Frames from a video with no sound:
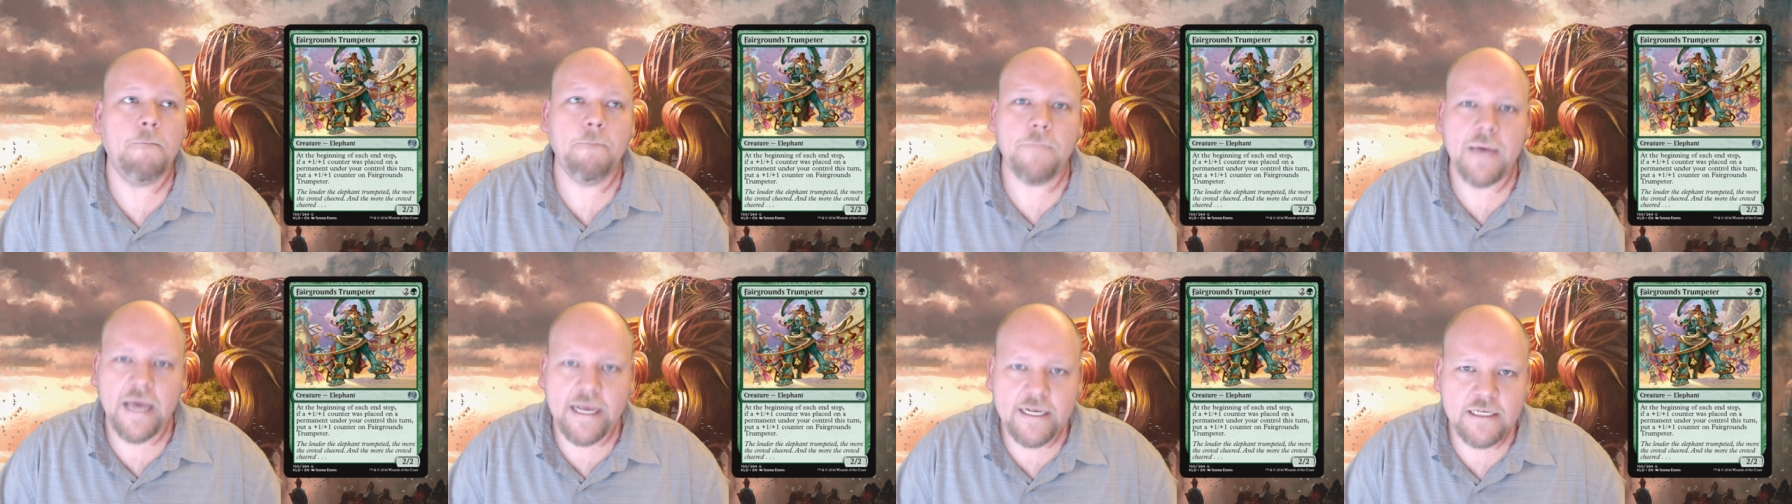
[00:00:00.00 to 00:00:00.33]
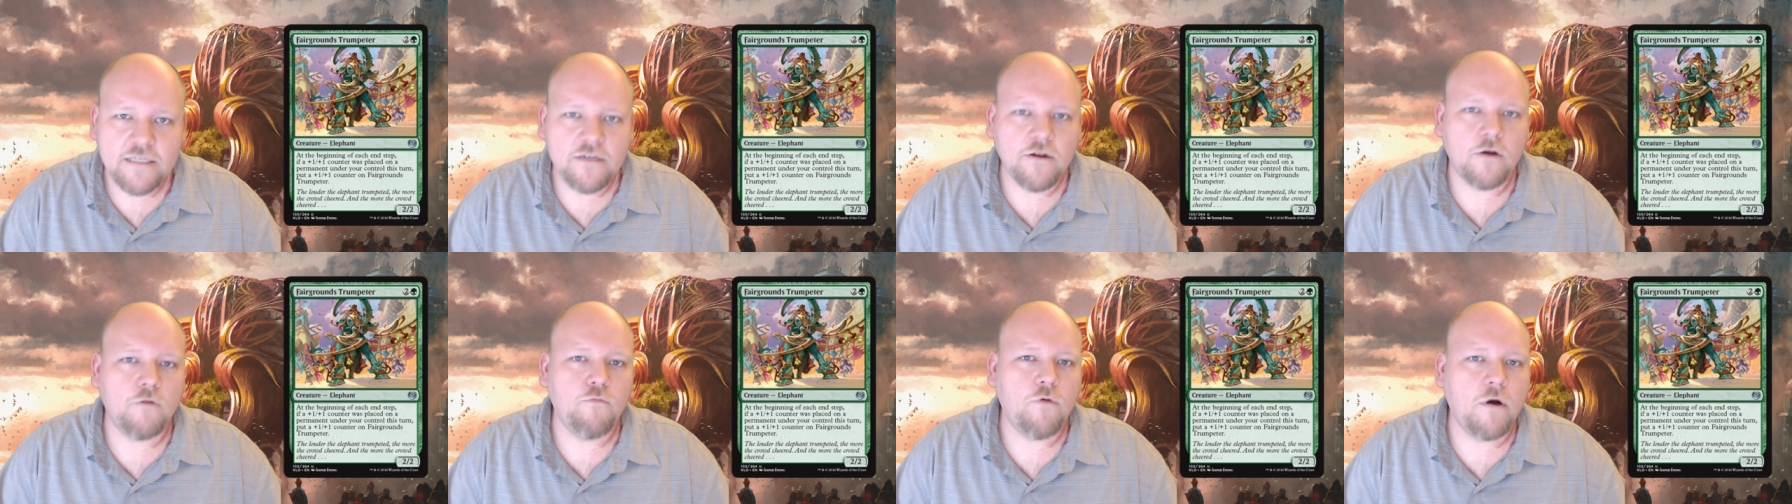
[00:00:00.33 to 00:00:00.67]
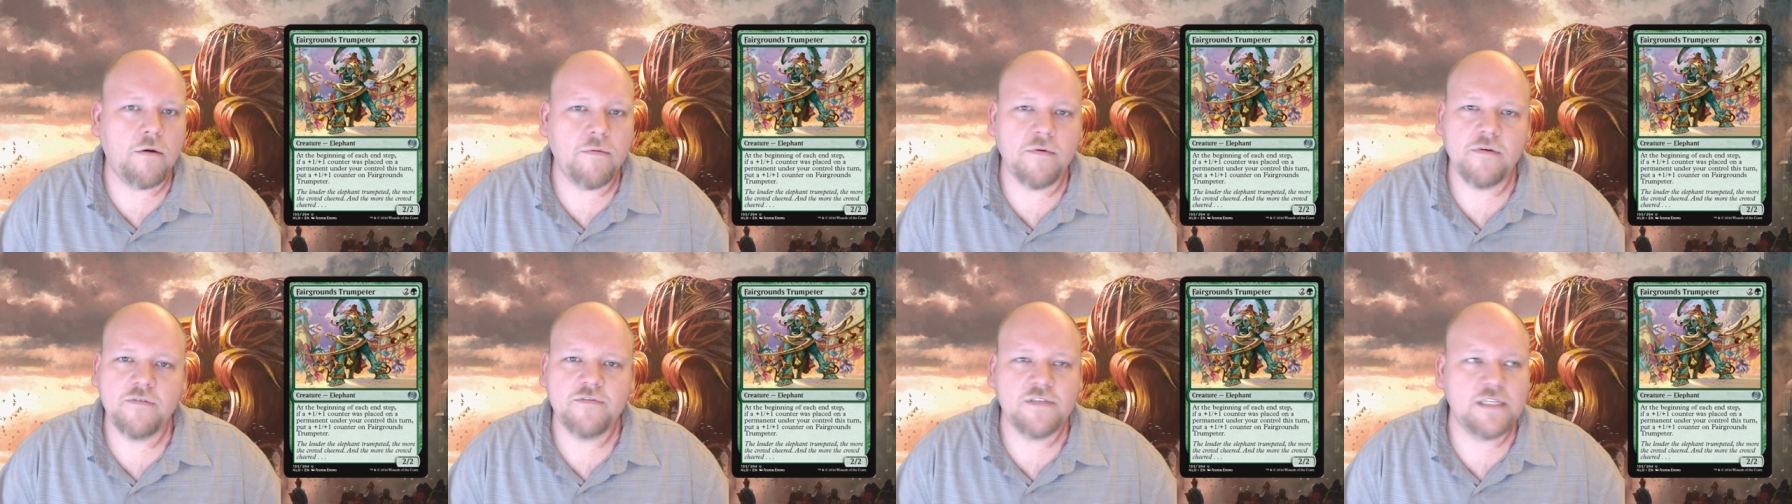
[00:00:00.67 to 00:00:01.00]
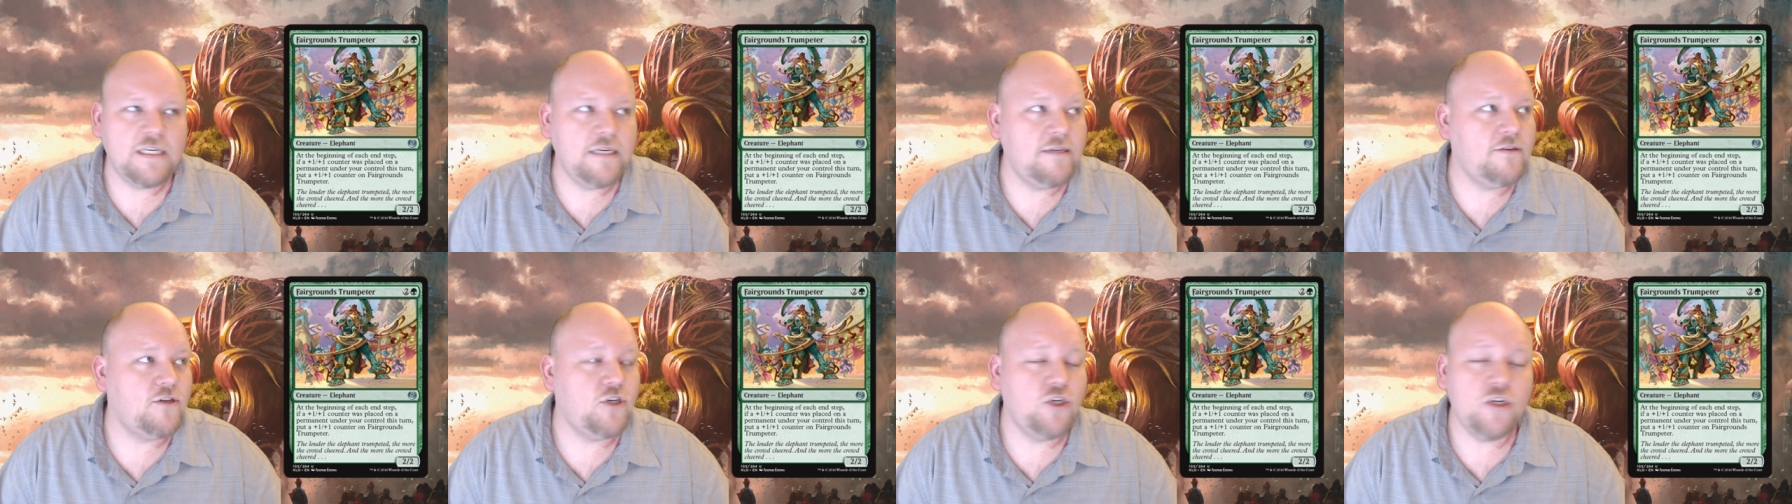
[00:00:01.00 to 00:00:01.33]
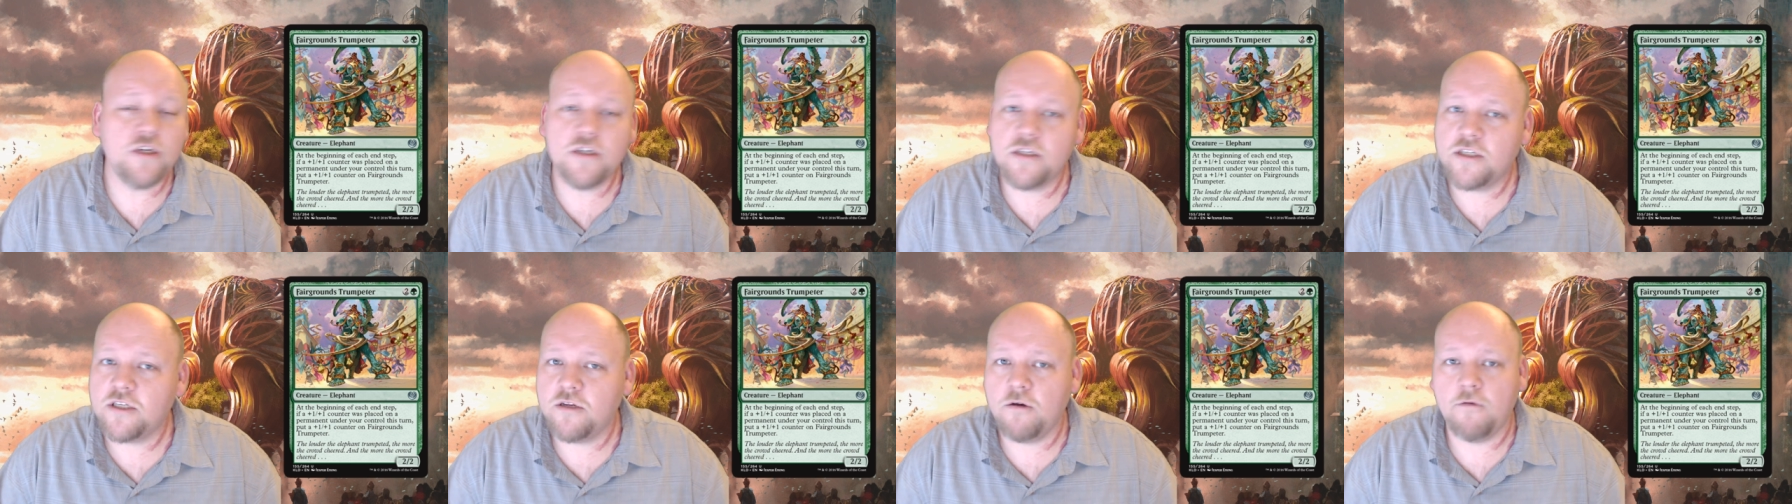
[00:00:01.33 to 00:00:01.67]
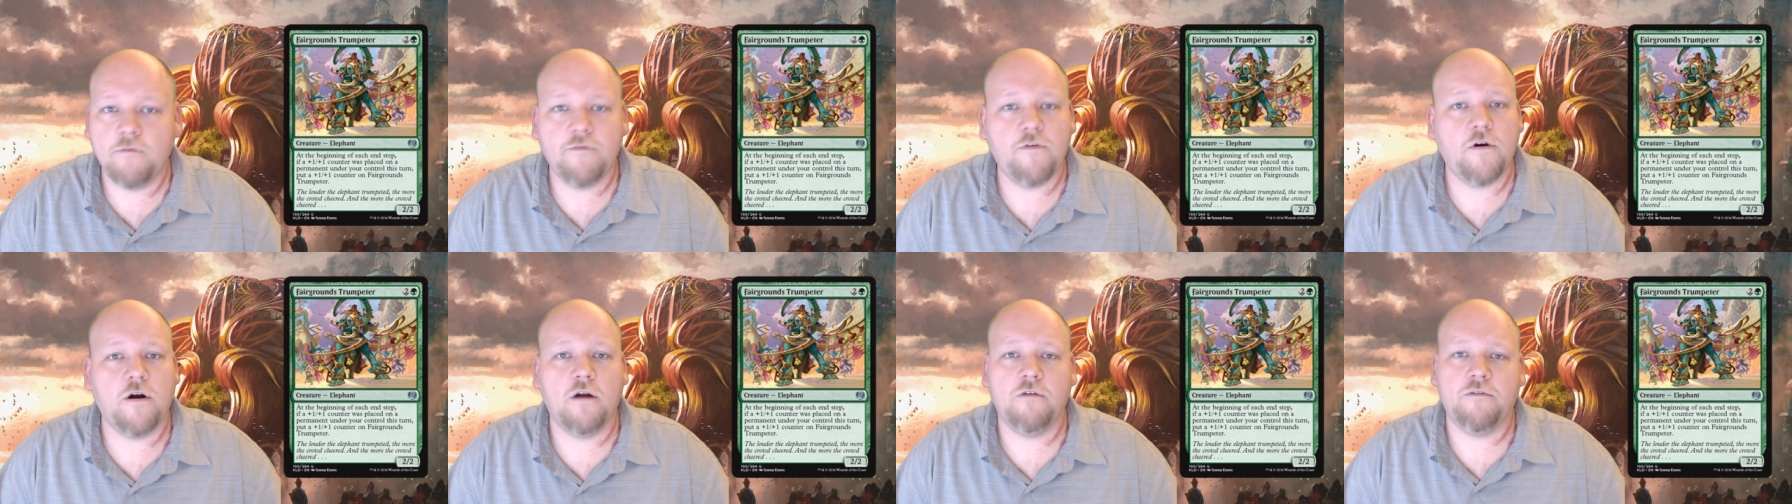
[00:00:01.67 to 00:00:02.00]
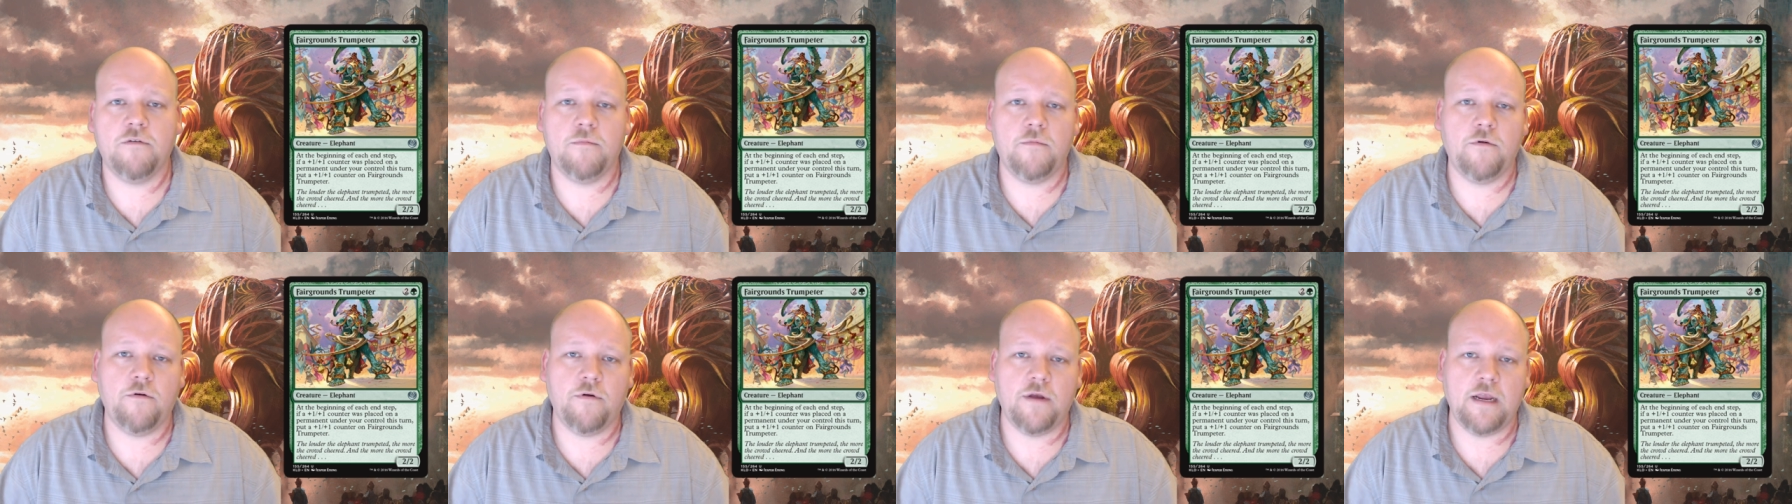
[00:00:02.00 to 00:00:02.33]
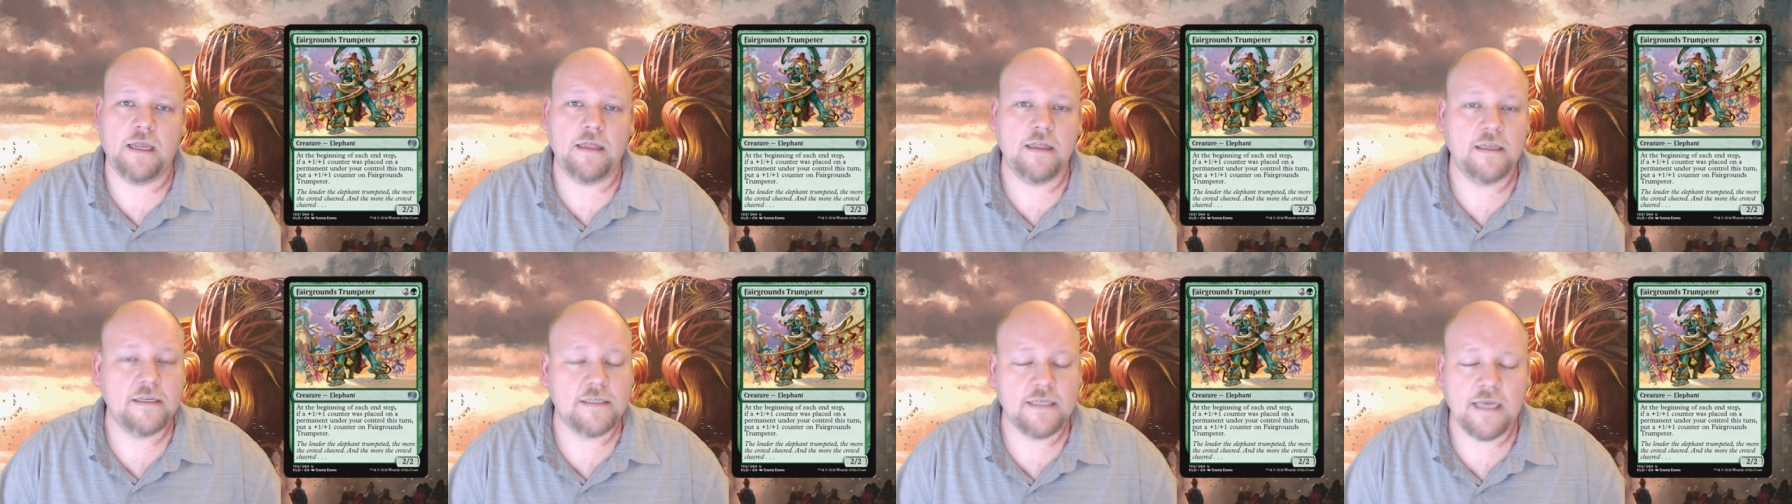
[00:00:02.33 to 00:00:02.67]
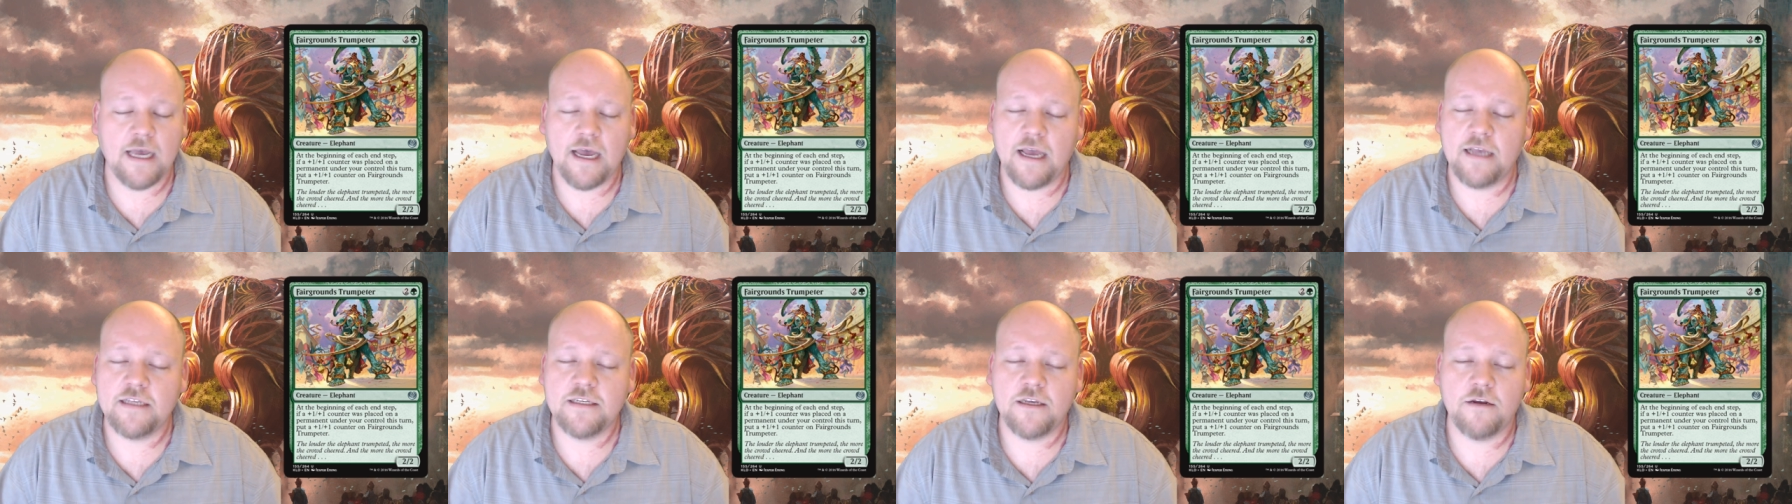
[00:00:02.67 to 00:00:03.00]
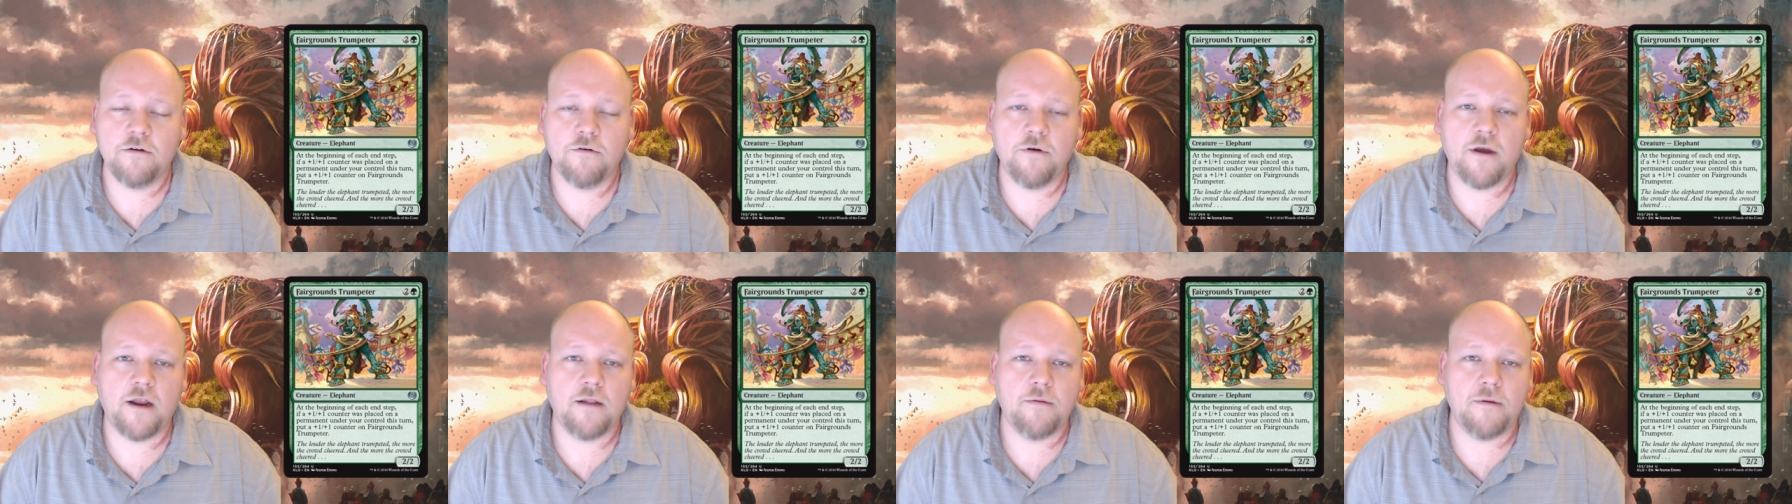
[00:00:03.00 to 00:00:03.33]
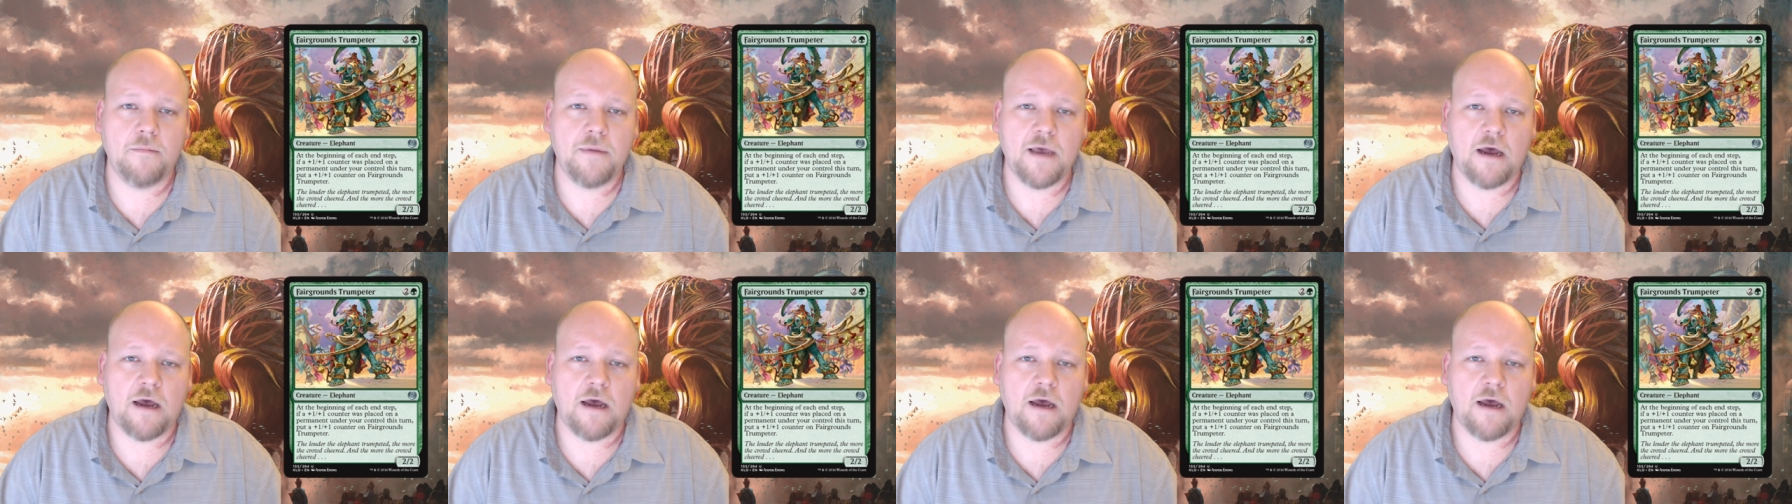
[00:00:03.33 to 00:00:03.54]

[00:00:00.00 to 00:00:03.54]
based on what we've seen just so far from Green. This guy is incredibly powerful